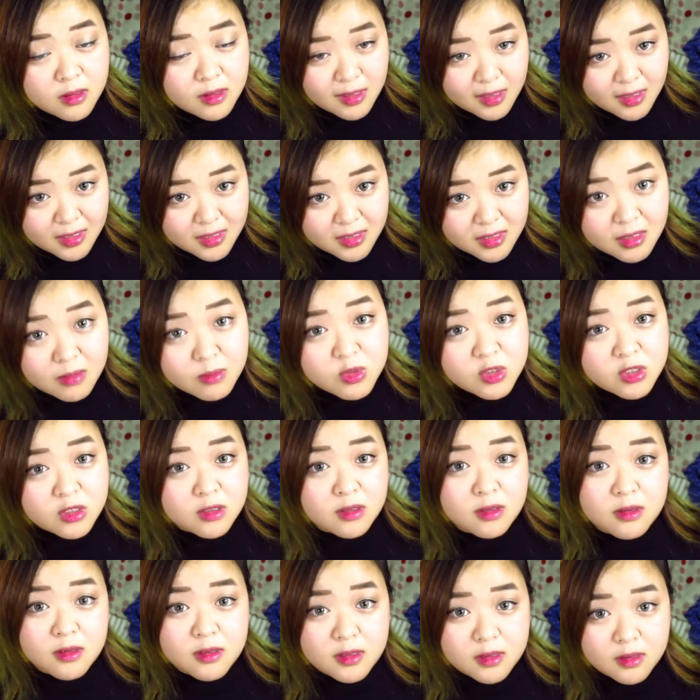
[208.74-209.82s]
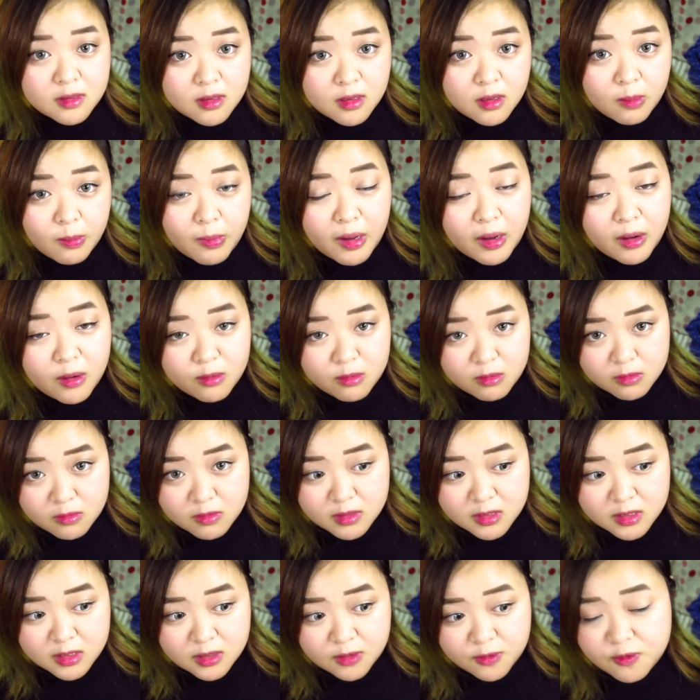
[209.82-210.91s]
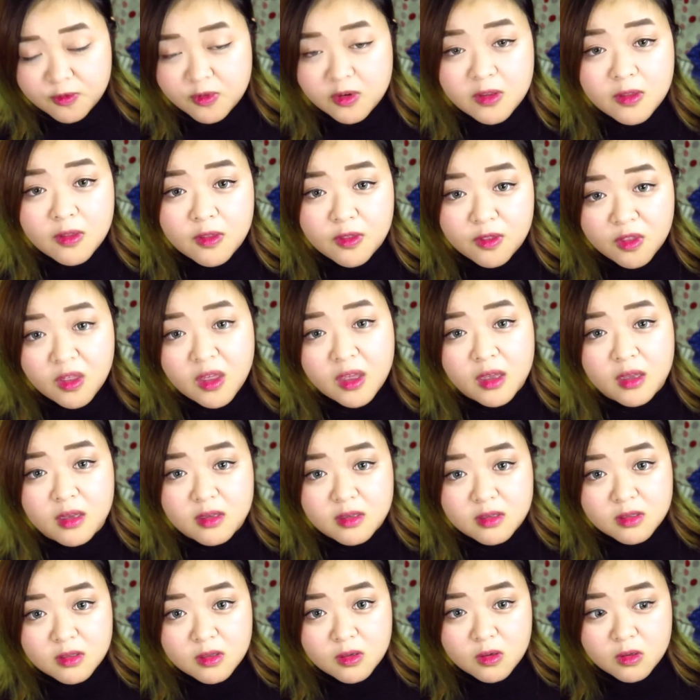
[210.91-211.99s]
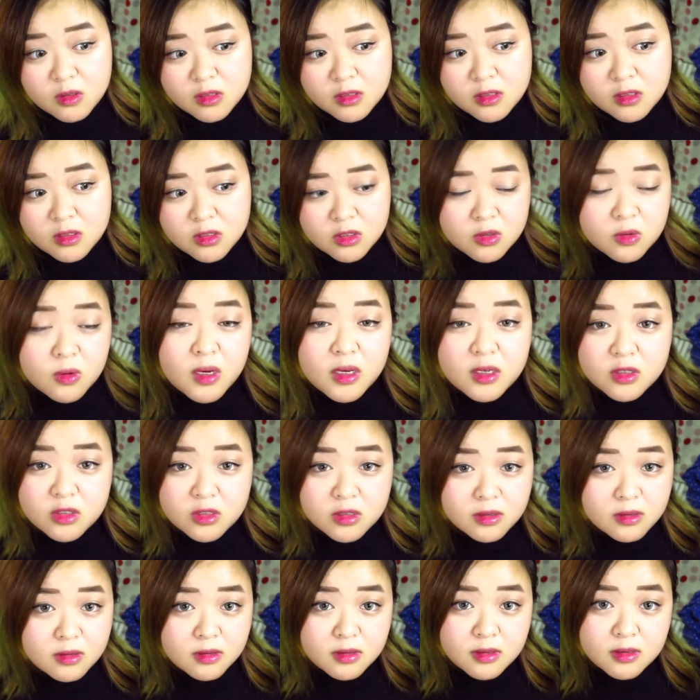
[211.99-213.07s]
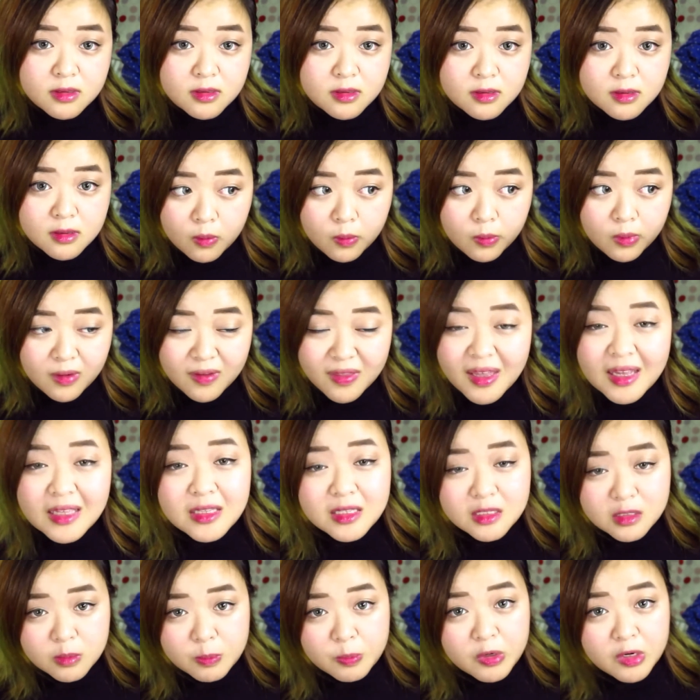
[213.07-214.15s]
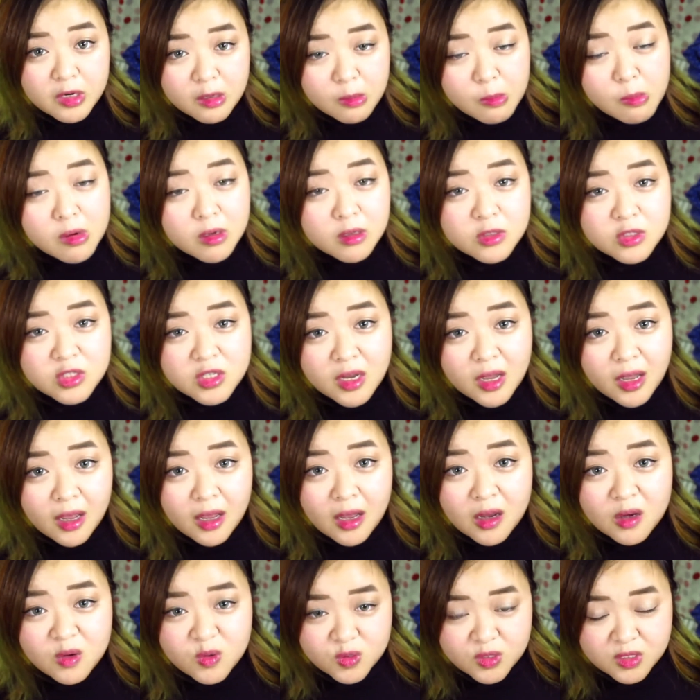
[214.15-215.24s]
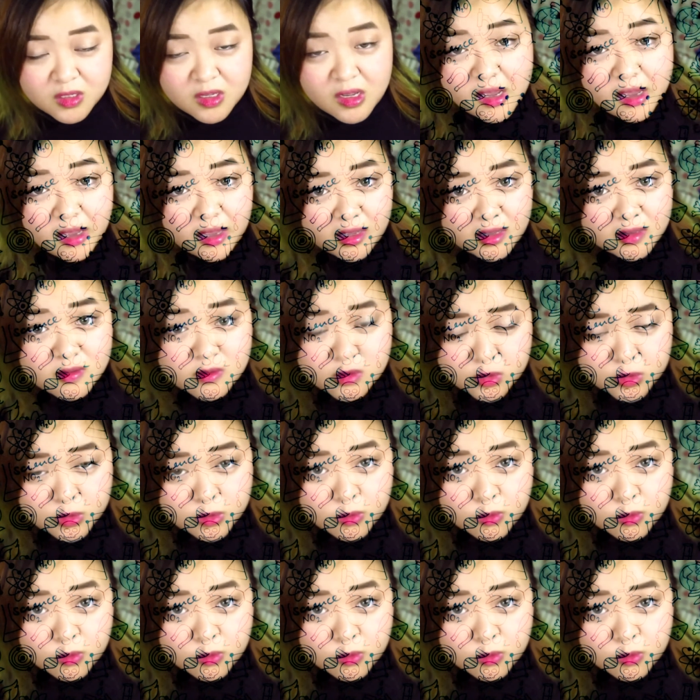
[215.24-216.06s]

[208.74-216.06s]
assumptions about different things or situations. Well, that's pretty much how science